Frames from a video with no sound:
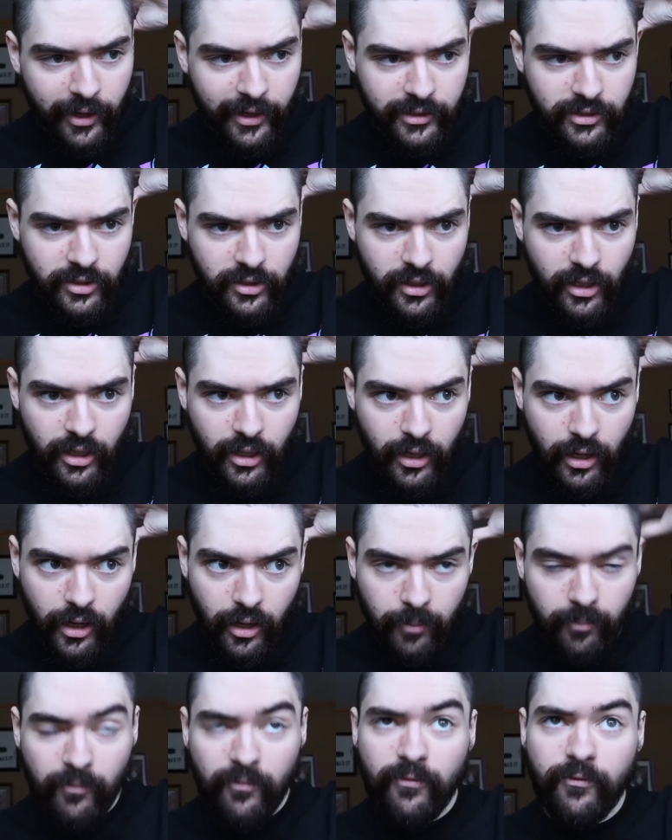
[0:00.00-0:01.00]
It's the
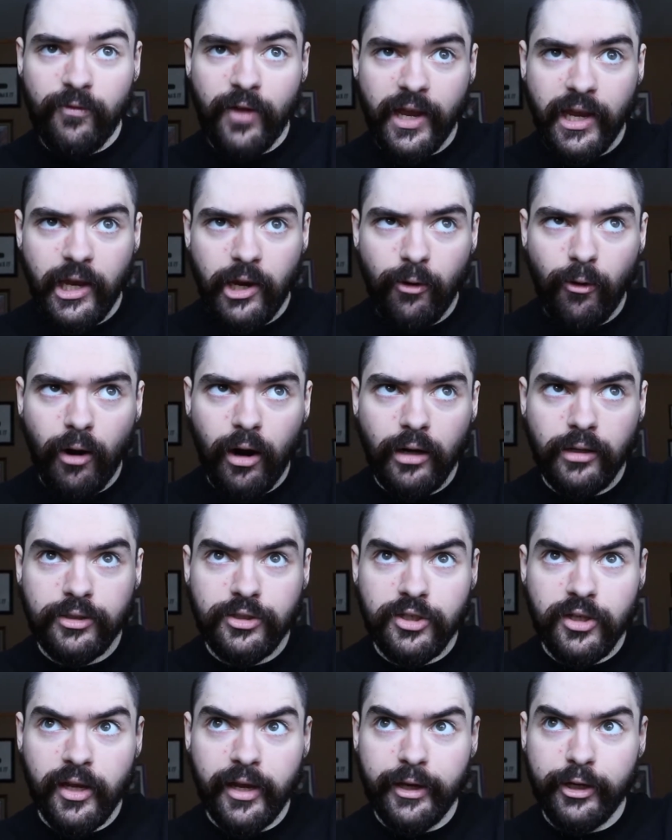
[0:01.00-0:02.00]

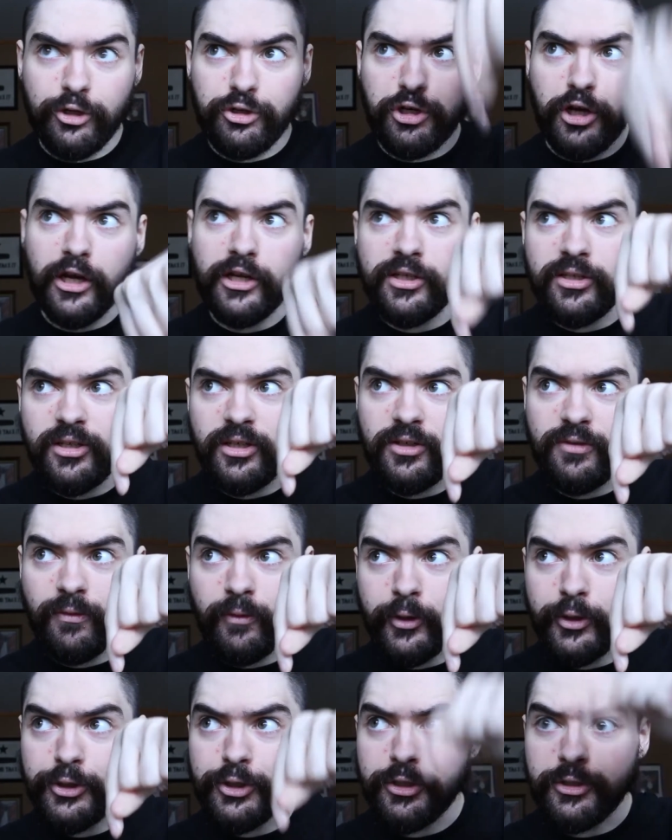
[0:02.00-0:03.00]
Figuarts Injustice
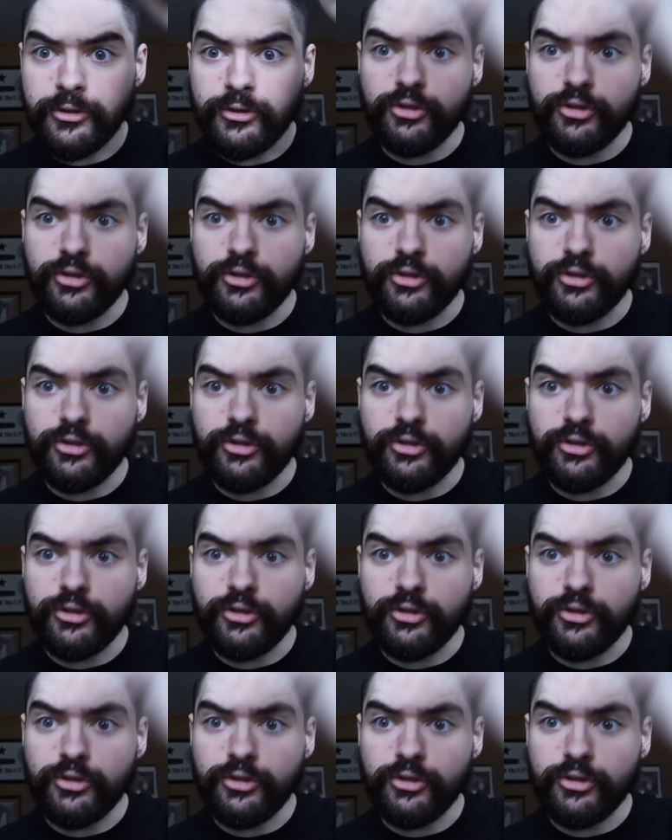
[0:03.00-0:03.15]
version